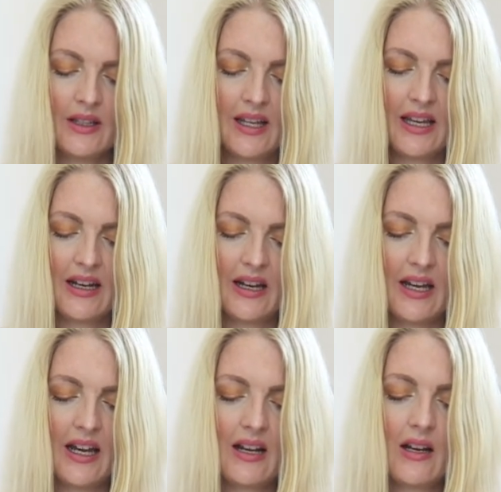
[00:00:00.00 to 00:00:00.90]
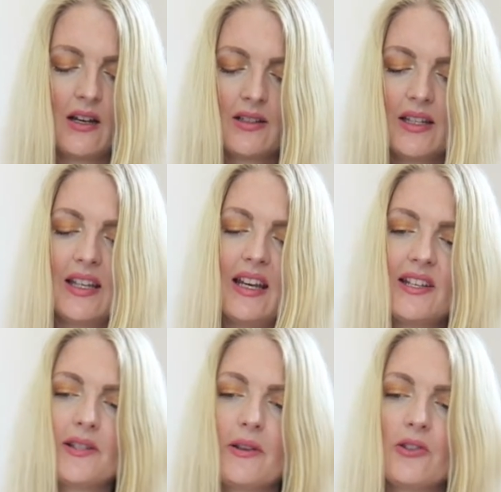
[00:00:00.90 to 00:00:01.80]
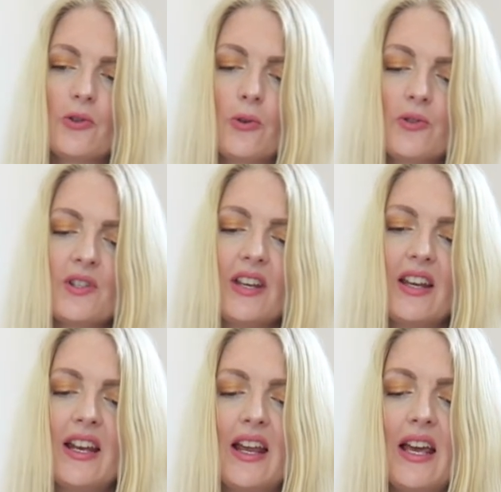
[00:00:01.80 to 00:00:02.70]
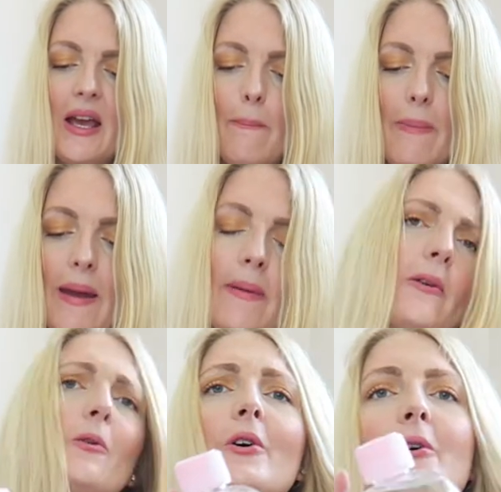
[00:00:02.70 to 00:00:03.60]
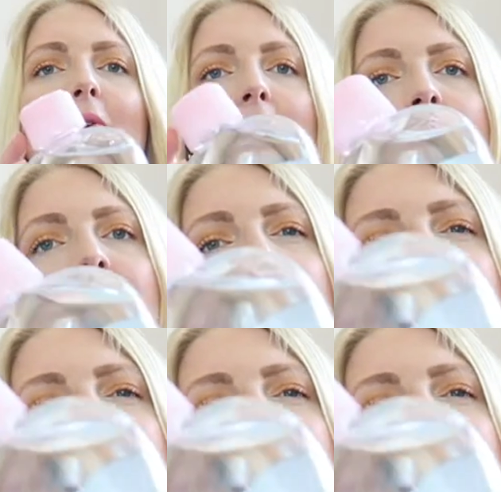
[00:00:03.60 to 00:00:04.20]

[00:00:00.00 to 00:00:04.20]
Then I got this Johnson baby oil.